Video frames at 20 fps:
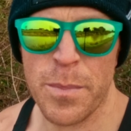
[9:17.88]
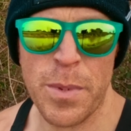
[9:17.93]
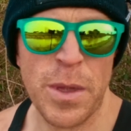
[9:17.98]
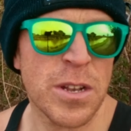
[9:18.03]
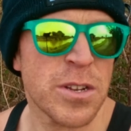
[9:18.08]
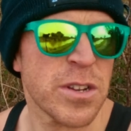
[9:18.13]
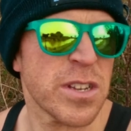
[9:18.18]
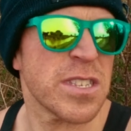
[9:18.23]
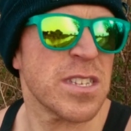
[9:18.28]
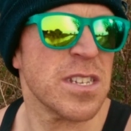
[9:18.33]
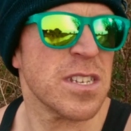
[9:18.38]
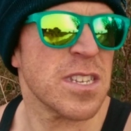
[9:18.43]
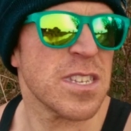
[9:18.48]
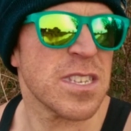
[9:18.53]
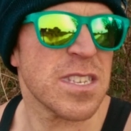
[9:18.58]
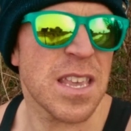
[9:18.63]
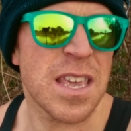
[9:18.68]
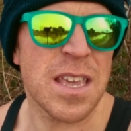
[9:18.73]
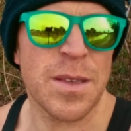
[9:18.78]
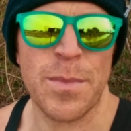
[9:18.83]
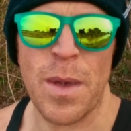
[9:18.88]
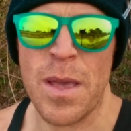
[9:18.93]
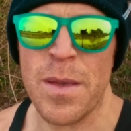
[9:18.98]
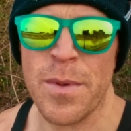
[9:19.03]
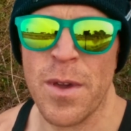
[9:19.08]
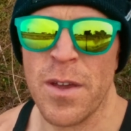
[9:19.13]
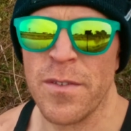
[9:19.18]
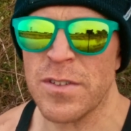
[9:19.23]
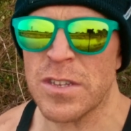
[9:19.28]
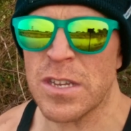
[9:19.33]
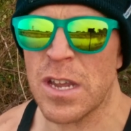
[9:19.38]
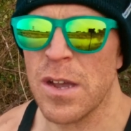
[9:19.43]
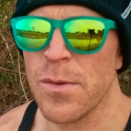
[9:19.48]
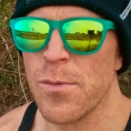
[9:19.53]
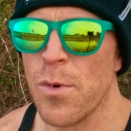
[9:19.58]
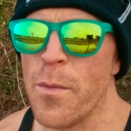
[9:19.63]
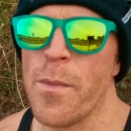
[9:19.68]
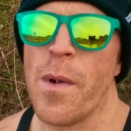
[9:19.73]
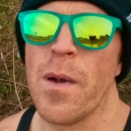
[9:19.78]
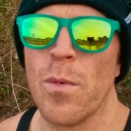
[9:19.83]
be interested to see maybe over time
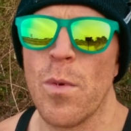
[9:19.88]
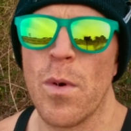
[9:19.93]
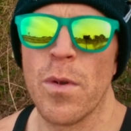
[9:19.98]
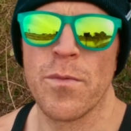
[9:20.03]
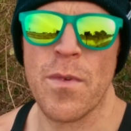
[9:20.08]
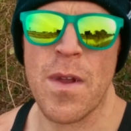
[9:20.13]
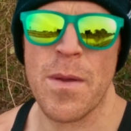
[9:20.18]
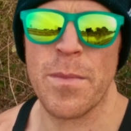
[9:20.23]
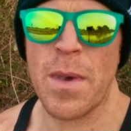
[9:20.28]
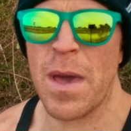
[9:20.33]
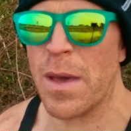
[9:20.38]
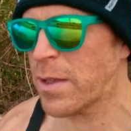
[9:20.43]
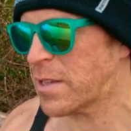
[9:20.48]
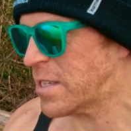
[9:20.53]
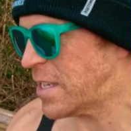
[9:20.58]
what my 1 rep max